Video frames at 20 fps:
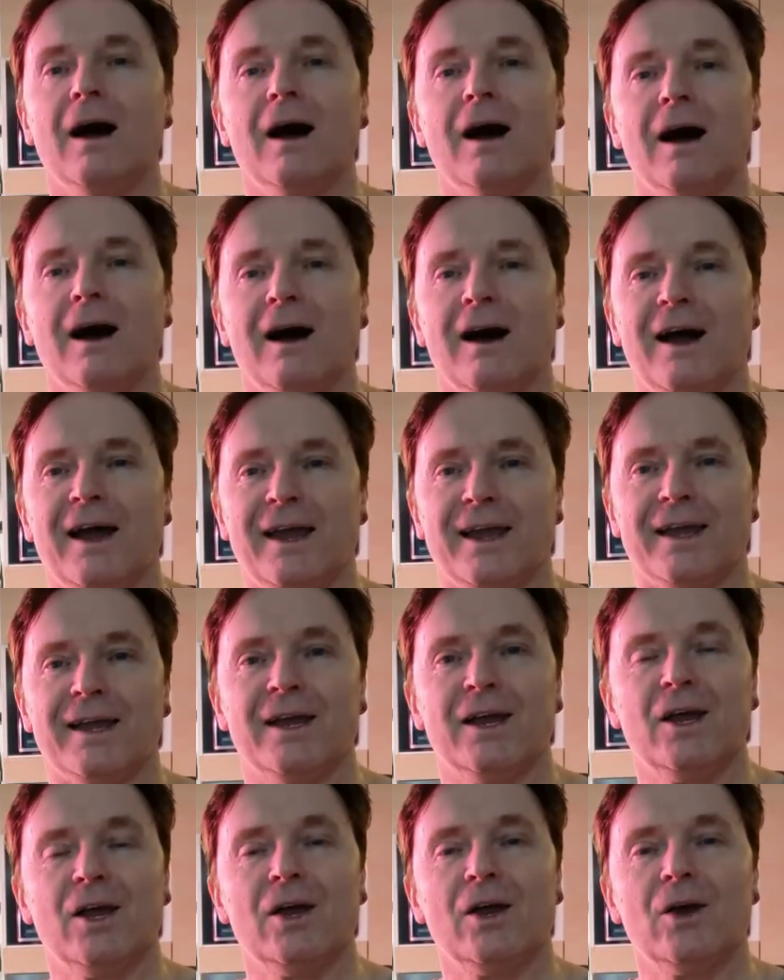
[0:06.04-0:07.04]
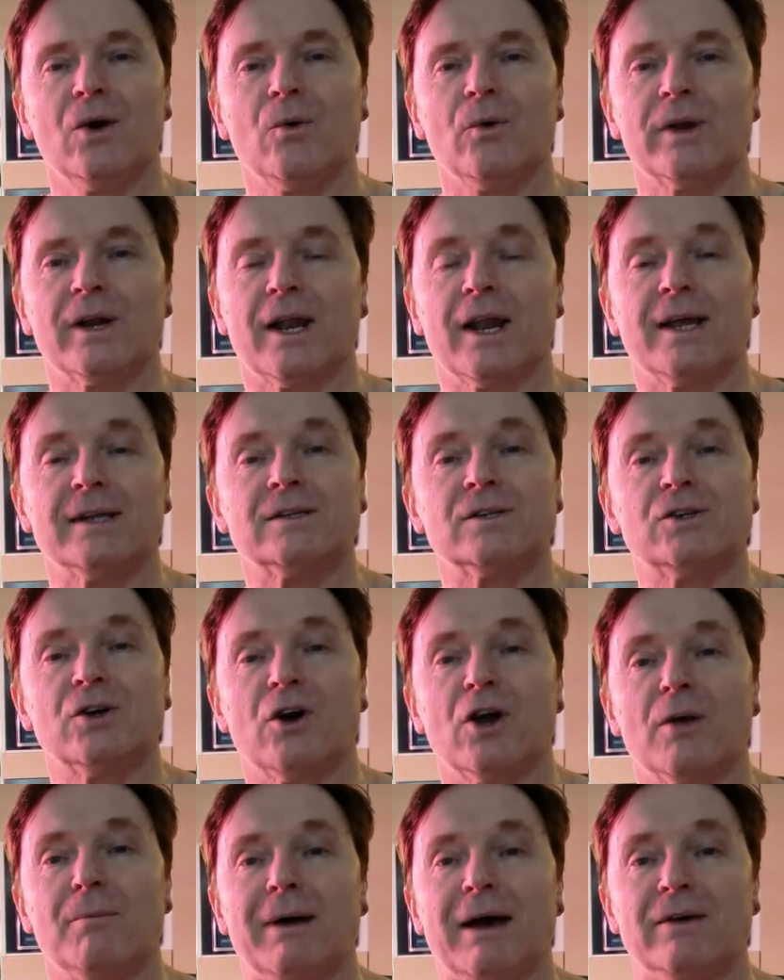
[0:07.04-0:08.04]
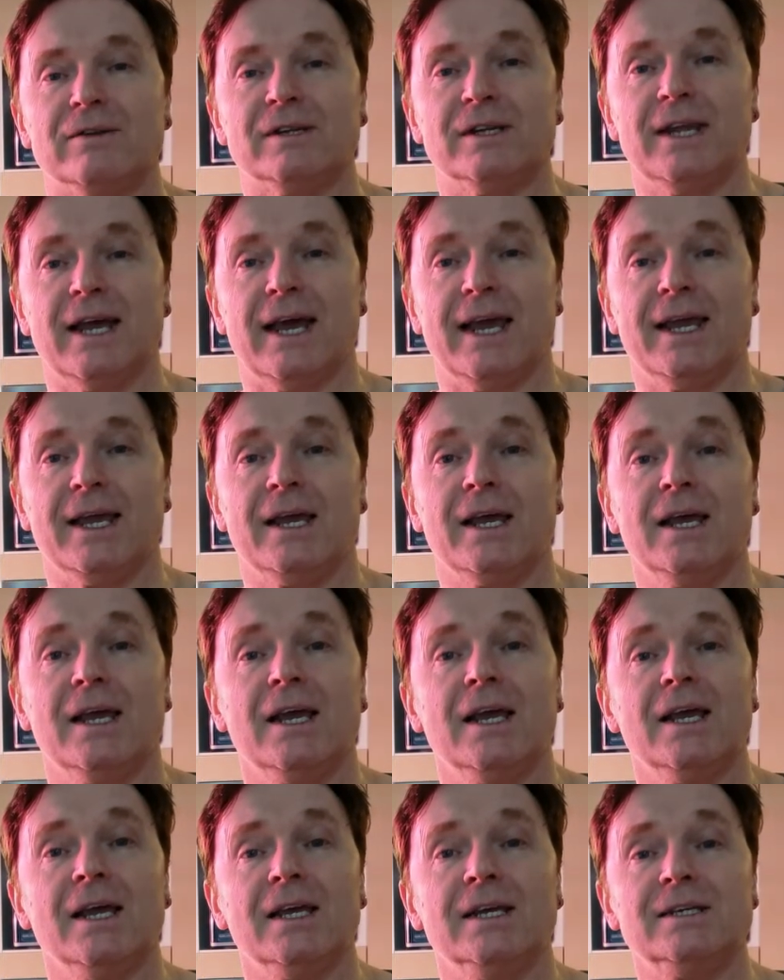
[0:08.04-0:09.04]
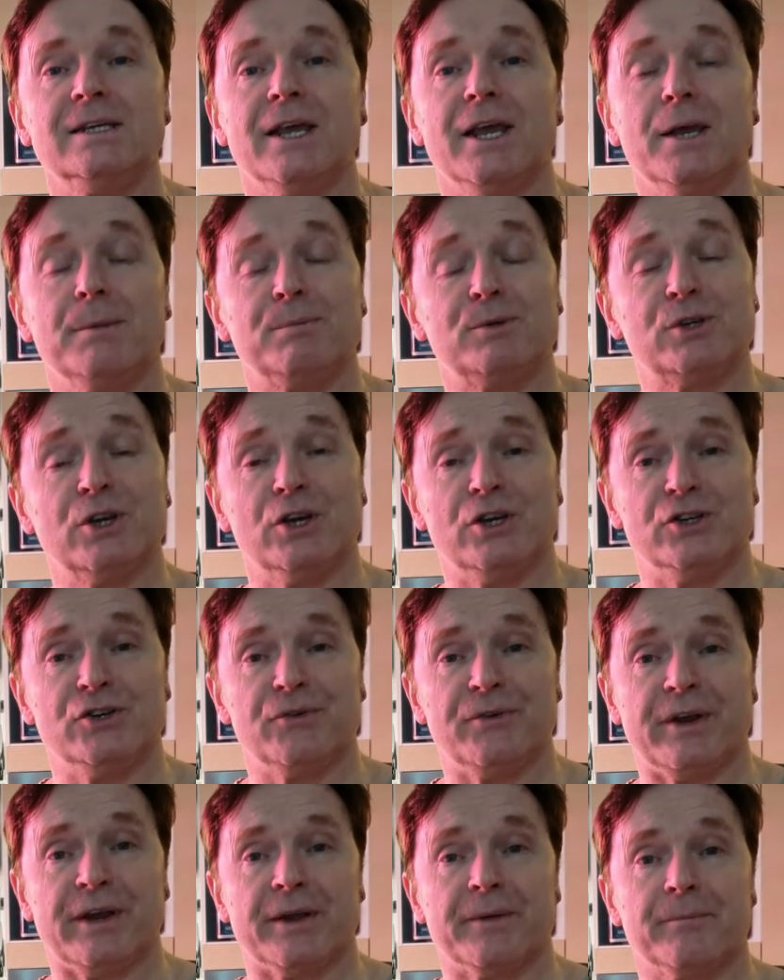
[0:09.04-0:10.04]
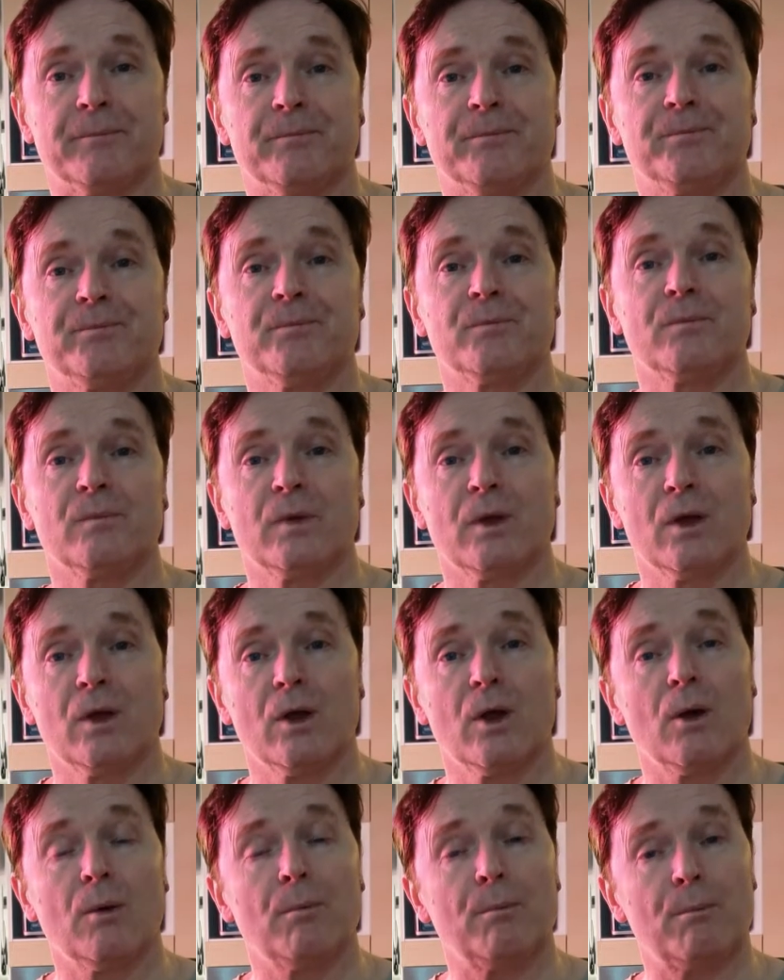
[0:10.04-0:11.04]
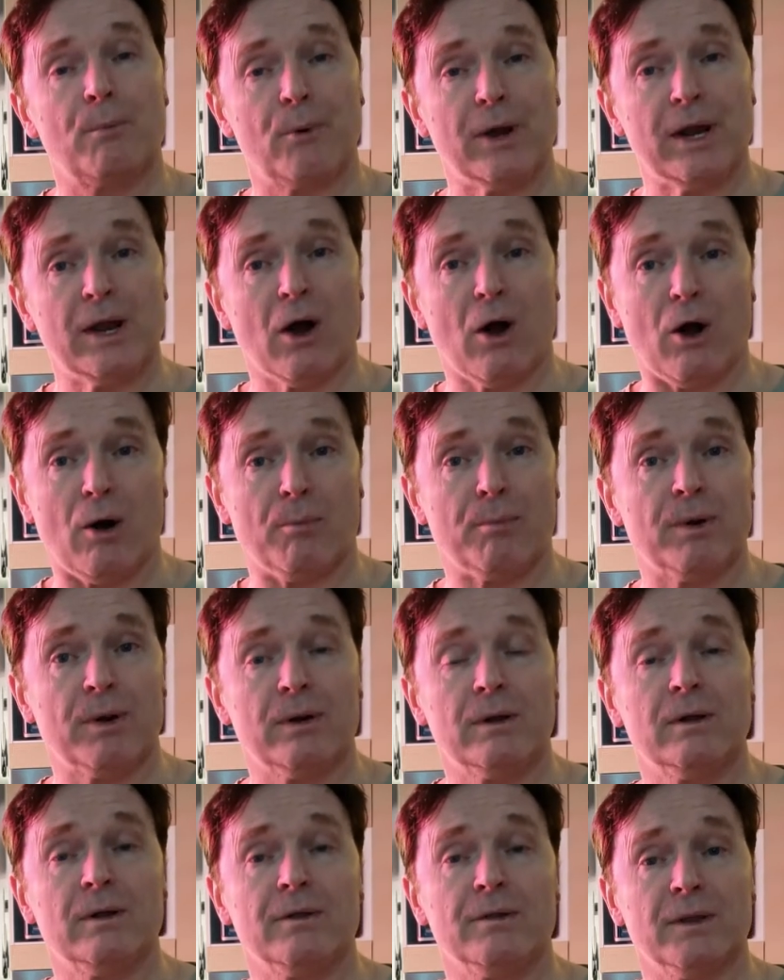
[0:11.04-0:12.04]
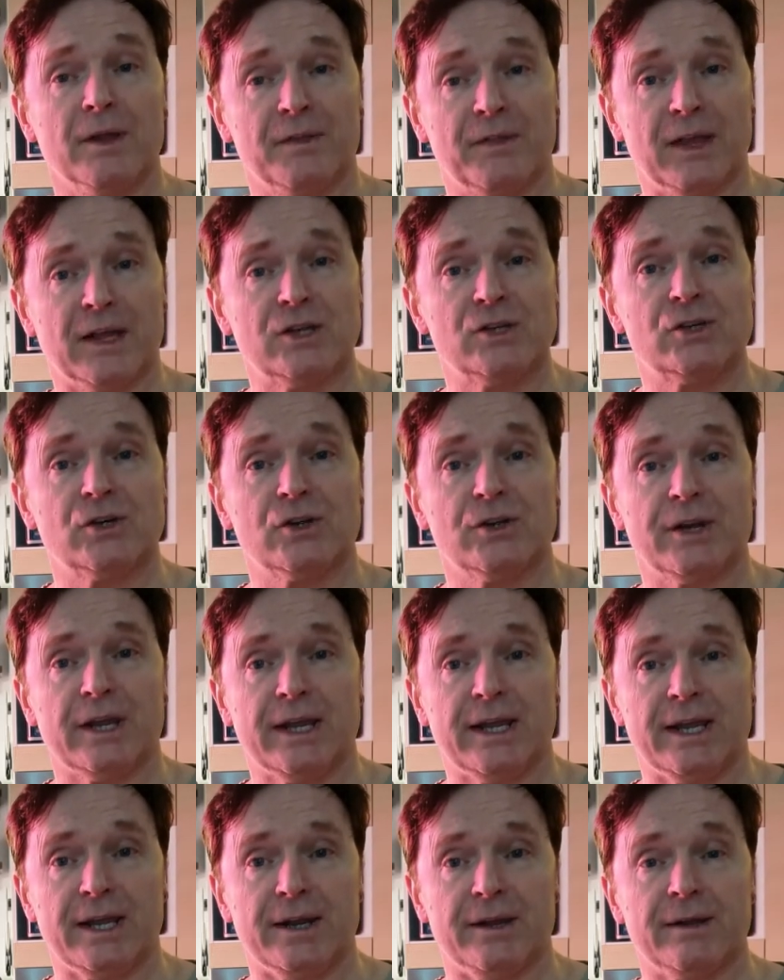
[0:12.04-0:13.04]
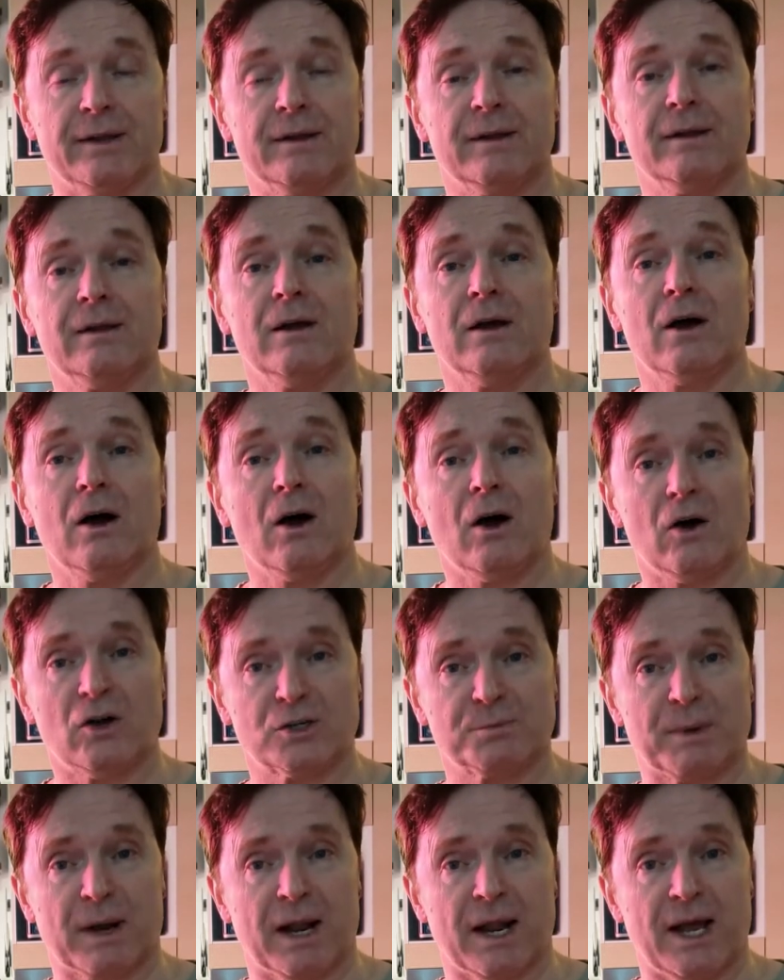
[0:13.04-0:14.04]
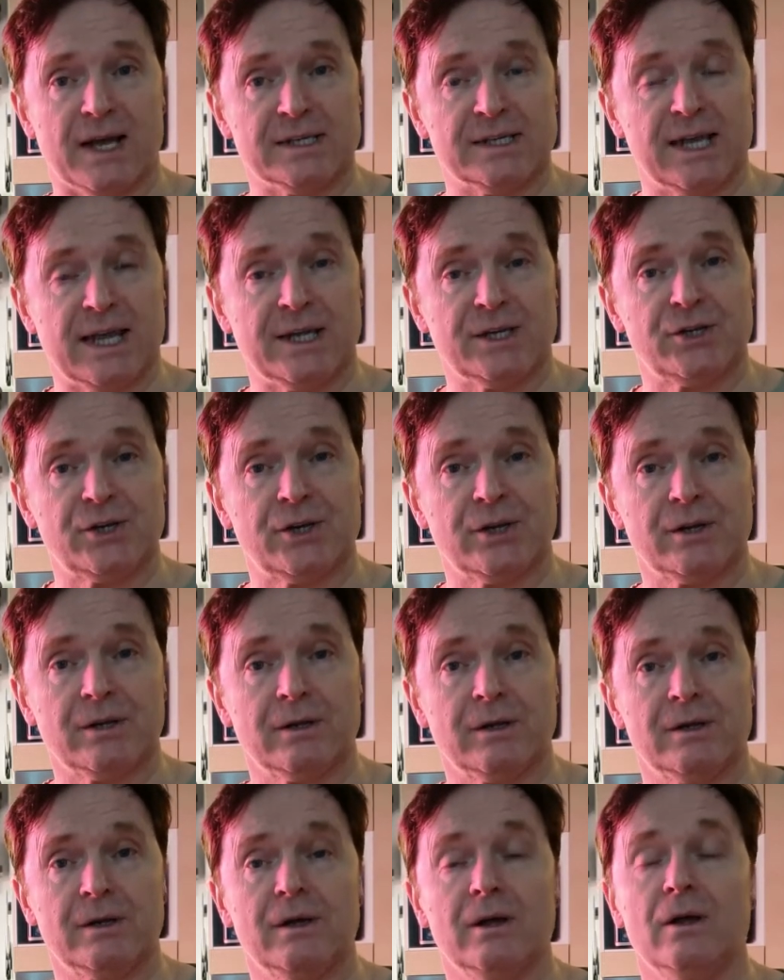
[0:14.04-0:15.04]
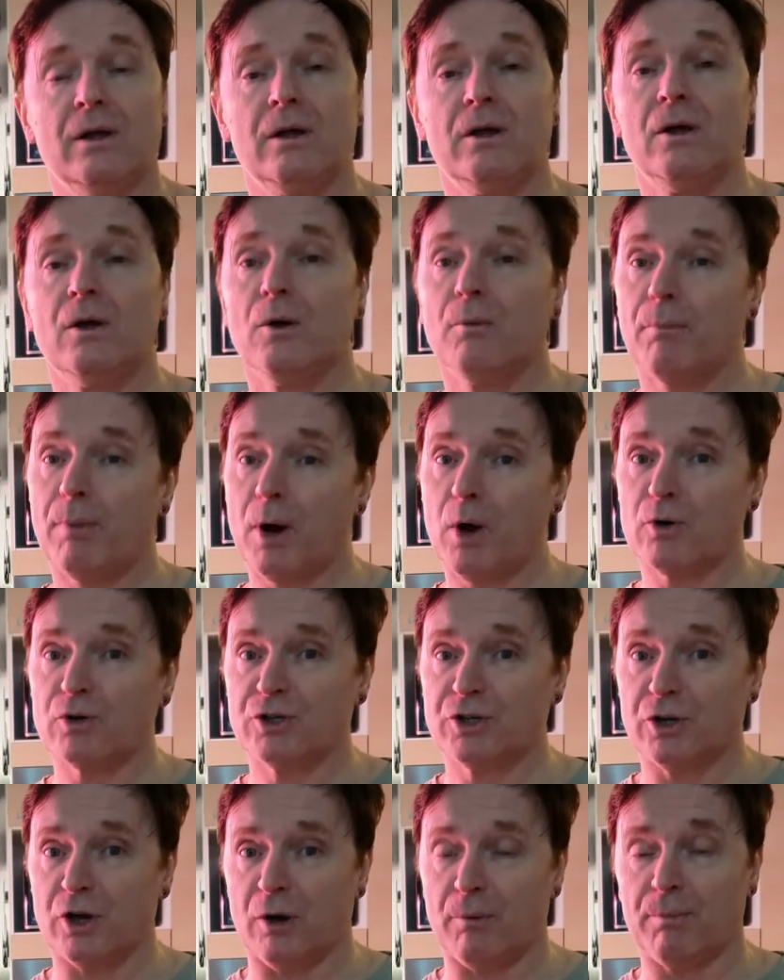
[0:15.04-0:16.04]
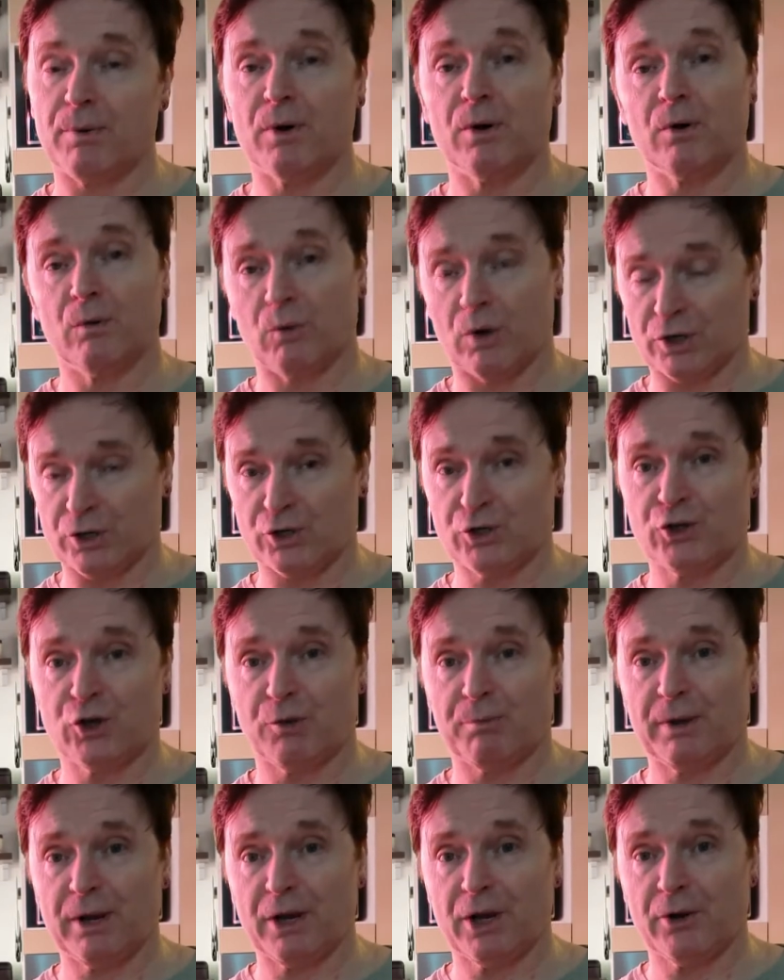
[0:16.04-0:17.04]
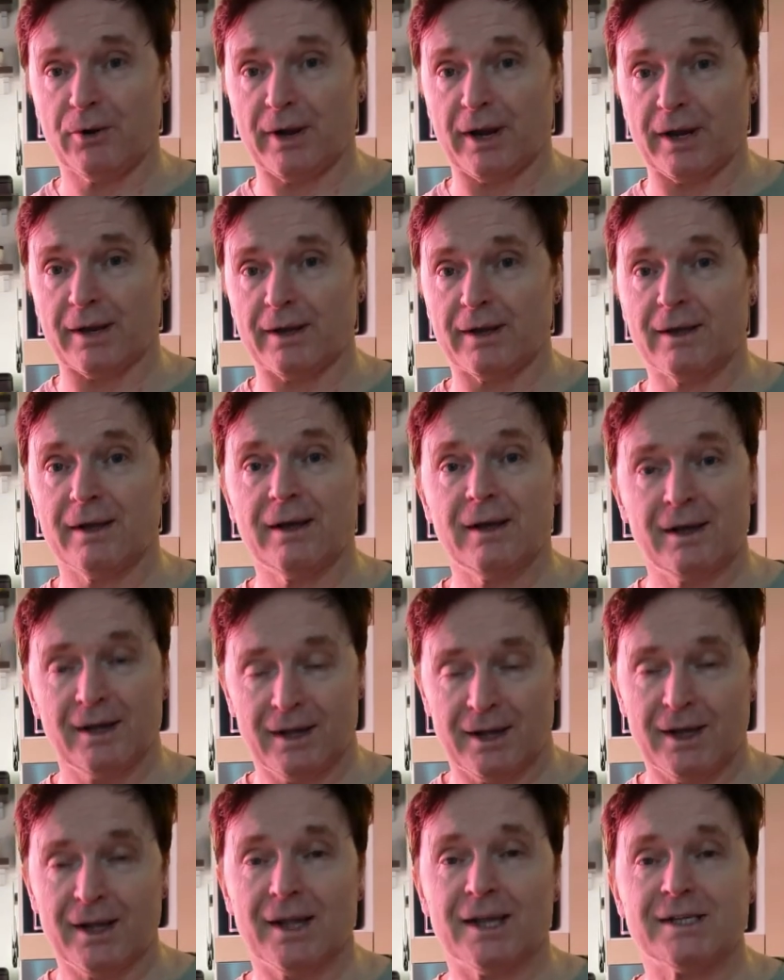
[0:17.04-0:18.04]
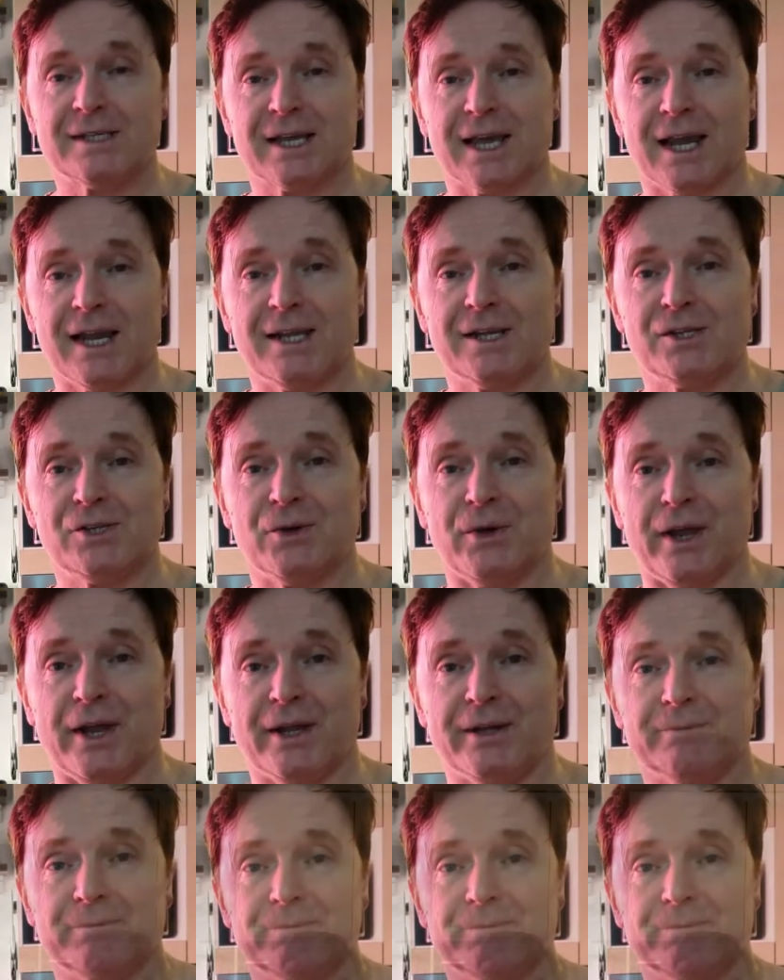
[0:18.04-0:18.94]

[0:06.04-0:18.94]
Hi, what I'd like to talk about today is hip surgery, pre-hop, the things you'll need, hospitalisation, post-op, what you should be doing. Let's get into it.